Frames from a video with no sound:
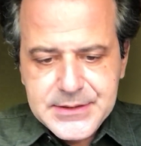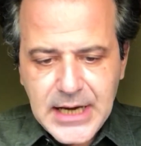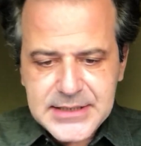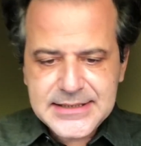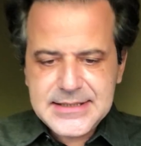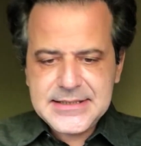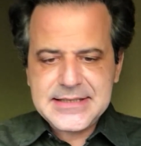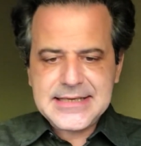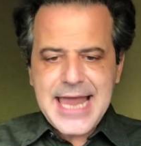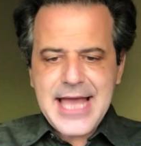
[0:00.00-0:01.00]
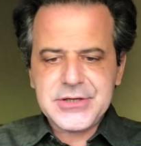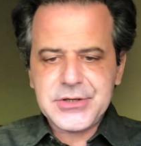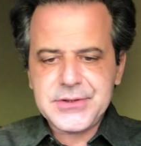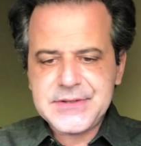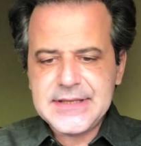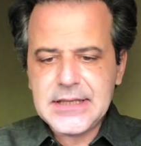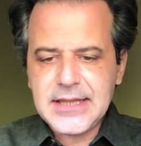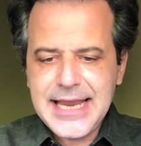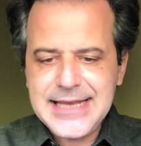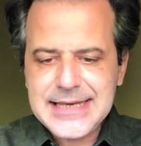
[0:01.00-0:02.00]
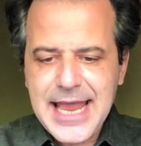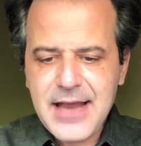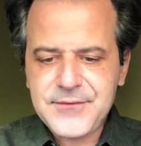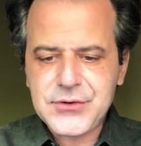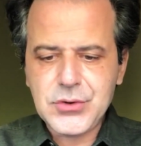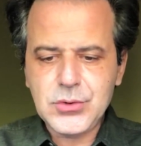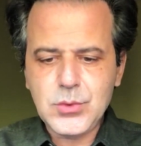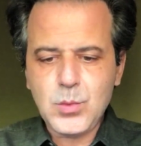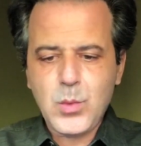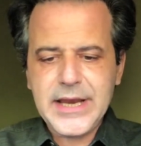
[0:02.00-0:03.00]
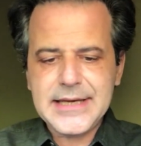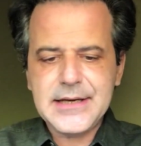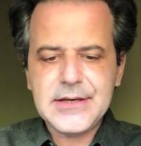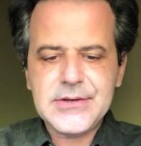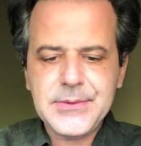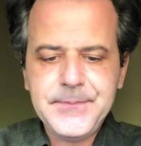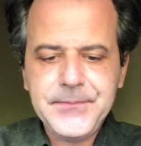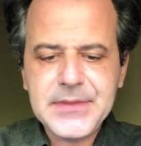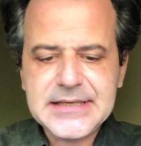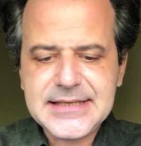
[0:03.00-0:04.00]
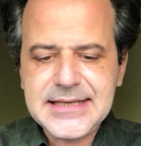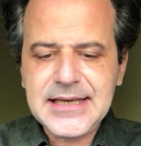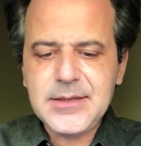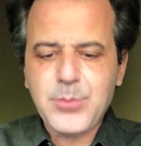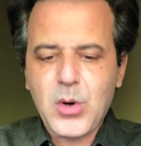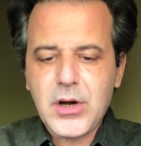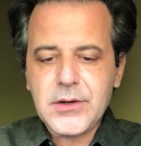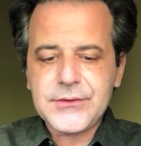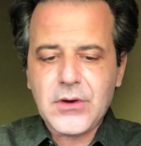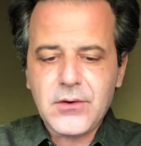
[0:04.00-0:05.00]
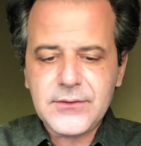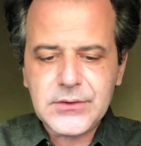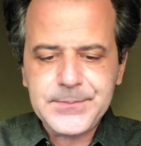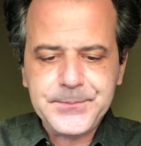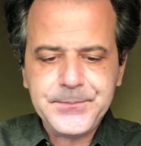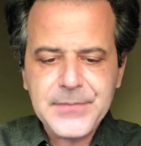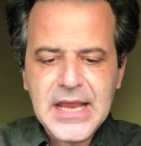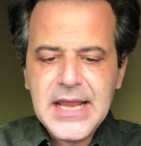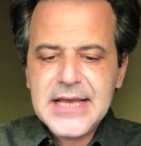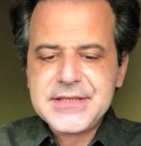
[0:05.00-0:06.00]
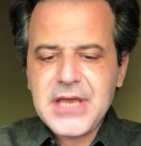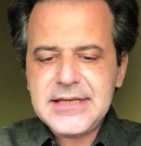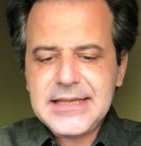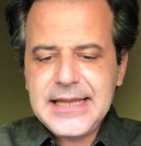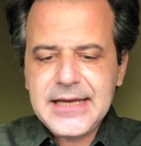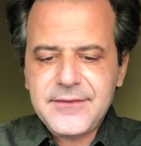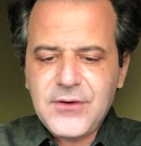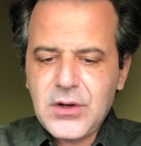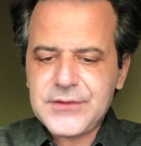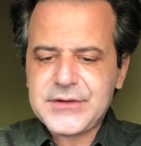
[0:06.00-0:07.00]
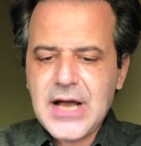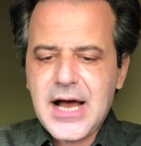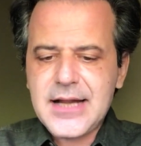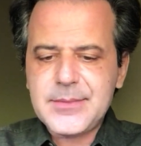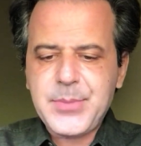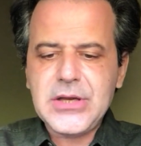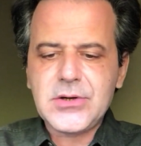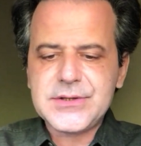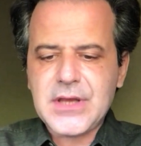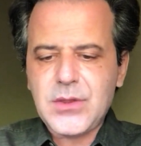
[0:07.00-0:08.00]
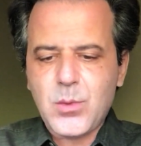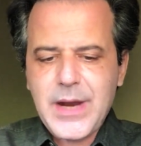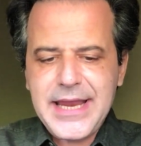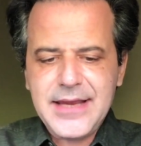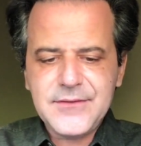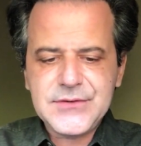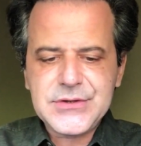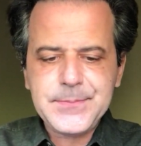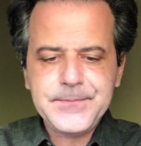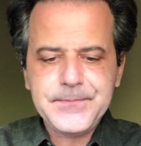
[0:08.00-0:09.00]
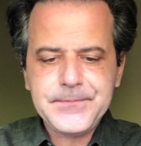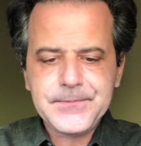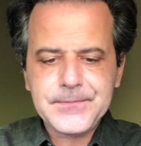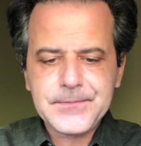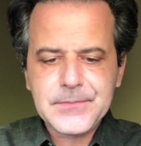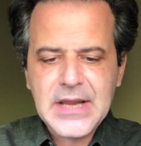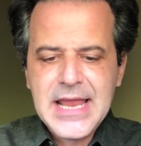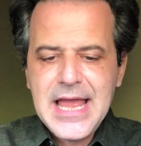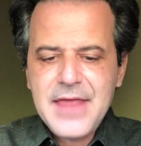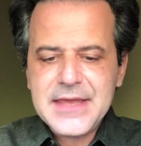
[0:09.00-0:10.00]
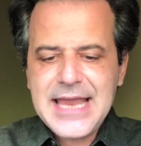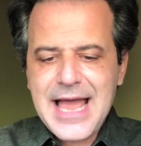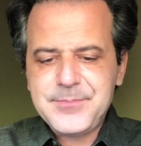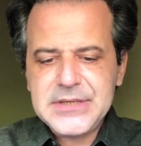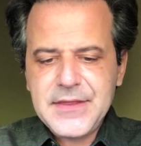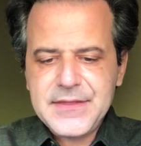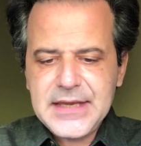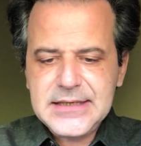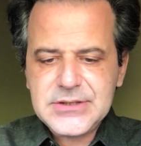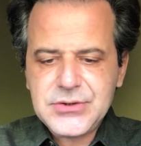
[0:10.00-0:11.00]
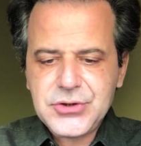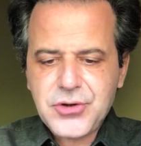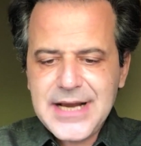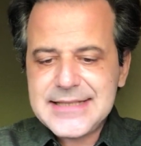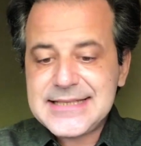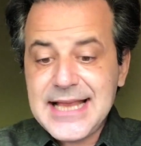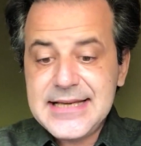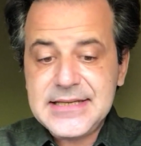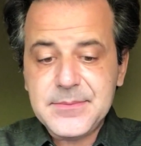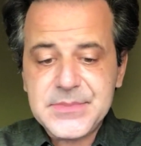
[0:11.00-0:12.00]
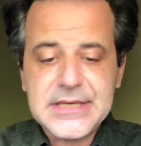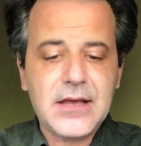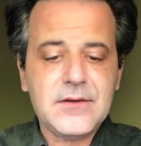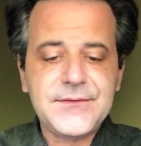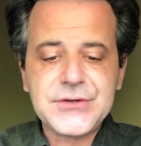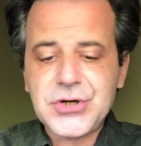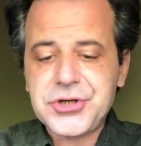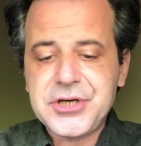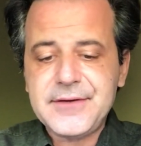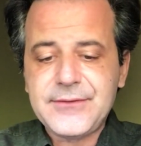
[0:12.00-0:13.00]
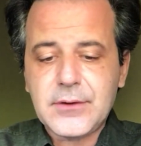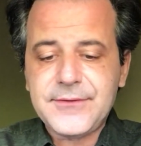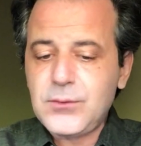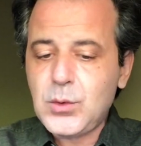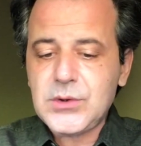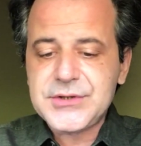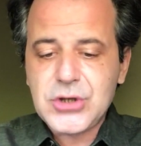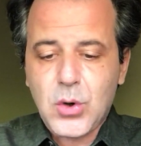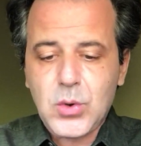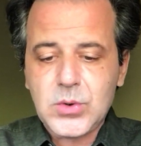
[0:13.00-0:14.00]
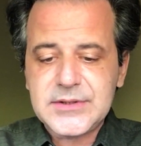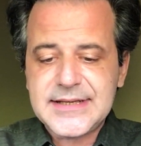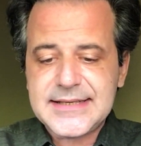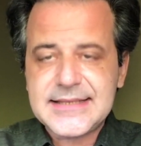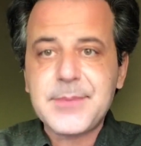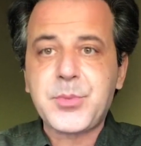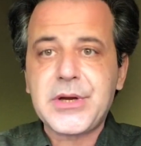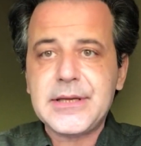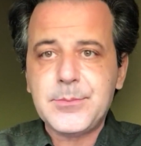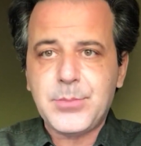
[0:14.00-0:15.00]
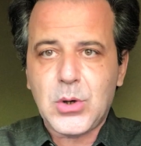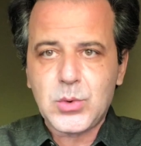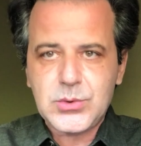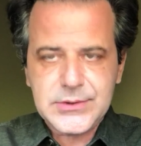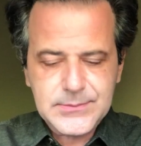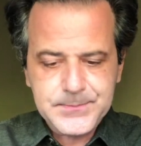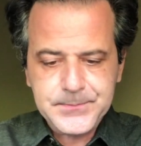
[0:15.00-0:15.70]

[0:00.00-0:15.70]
dust scatters in the late afternoon wind. The sea boils over. Suddenly, a false god appears on the waves. The captain thinks to transcend himself, searching for fool's gold in a Cyprian boat.